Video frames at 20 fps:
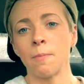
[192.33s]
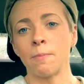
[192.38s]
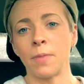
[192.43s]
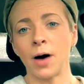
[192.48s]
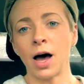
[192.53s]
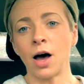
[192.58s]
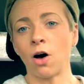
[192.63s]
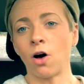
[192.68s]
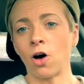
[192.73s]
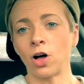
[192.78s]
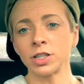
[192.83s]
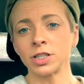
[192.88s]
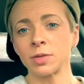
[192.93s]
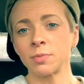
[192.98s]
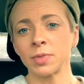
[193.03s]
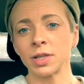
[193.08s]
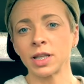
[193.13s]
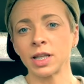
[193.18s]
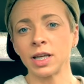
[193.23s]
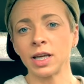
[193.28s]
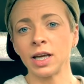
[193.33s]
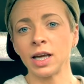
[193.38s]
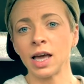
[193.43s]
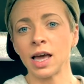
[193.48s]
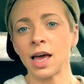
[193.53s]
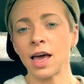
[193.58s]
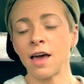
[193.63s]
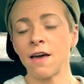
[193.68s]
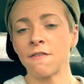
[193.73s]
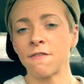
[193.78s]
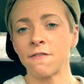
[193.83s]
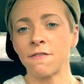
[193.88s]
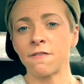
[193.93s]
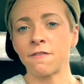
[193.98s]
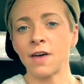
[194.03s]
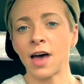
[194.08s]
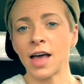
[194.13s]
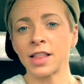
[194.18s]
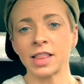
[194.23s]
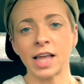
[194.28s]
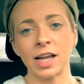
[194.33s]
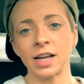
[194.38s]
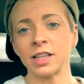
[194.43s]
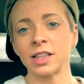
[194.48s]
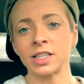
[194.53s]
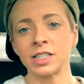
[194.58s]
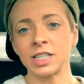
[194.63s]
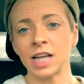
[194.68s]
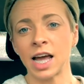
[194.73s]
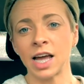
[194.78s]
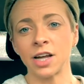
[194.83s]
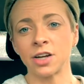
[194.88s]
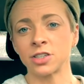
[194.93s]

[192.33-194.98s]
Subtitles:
But ultimately, if at the end of the day